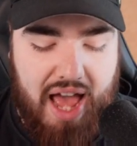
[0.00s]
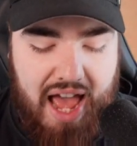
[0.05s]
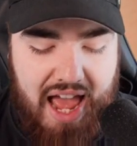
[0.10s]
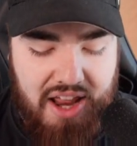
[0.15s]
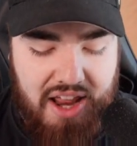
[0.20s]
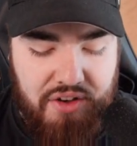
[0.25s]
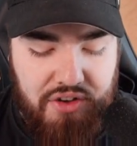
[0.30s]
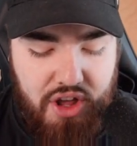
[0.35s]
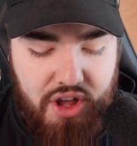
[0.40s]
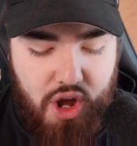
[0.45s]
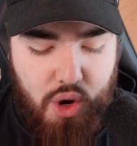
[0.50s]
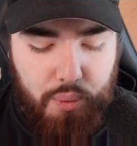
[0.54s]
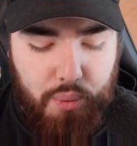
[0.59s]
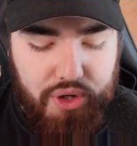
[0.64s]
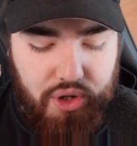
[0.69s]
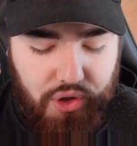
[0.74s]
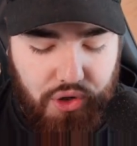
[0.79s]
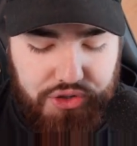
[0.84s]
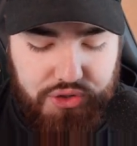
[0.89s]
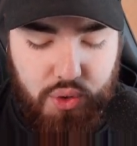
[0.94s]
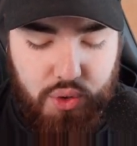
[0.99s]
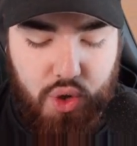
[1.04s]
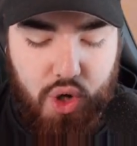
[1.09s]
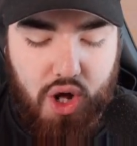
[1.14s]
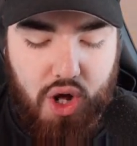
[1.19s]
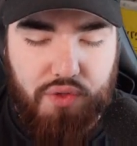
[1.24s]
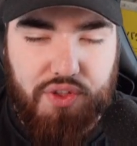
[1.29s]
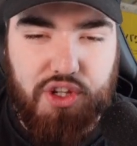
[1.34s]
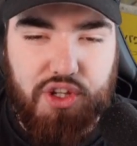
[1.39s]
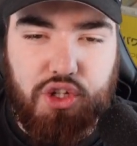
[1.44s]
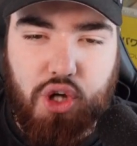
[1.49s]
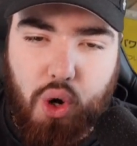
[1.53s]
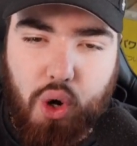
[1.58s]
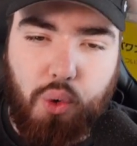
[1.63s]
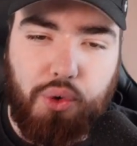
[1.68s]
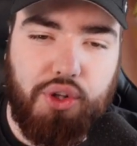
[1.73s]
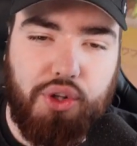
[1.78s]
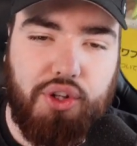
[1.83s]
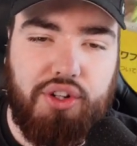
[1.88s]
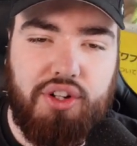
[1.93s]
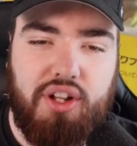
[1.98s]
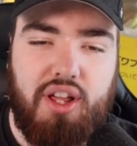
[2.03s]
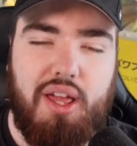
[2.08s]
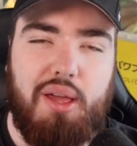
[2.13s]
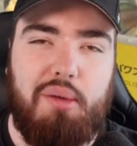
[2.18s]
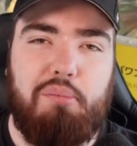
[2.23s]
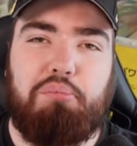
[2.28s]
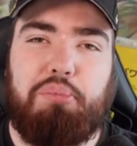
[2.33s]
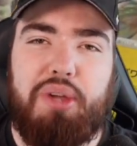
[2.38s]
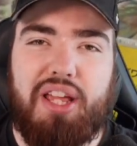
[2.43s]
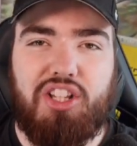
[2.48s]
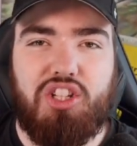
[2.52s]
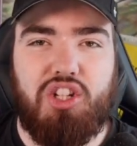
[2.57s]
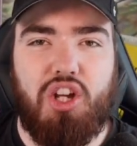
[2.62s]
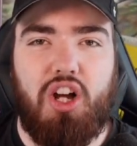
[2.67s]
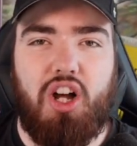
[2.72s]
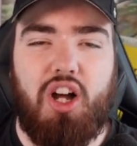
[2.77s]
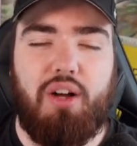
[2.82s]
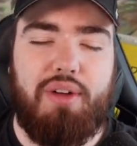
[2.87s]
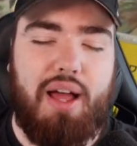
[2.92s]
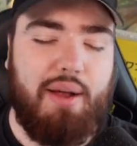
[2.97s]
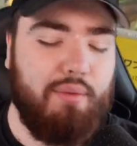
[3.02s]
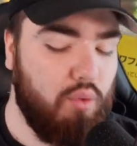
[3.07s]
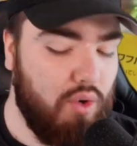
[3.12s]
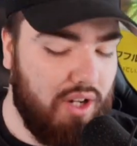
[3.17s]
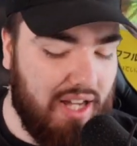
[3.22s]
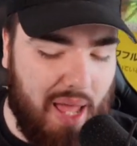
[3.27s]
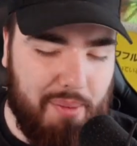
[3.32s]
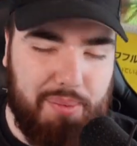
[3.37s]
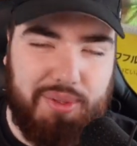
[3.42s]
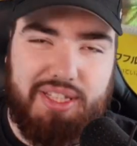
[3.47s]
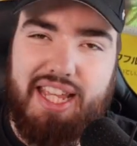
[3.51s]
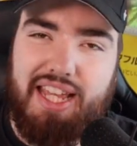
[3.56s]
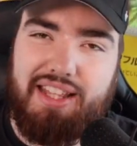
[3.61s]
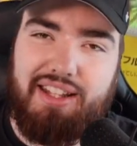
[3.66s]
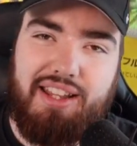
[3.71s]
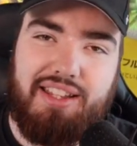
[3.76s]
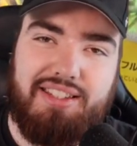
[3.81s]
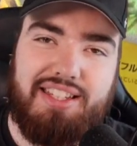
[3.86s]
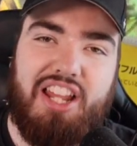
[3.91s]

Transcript: And we also got the golden Big Charm. I'm really happy to get this.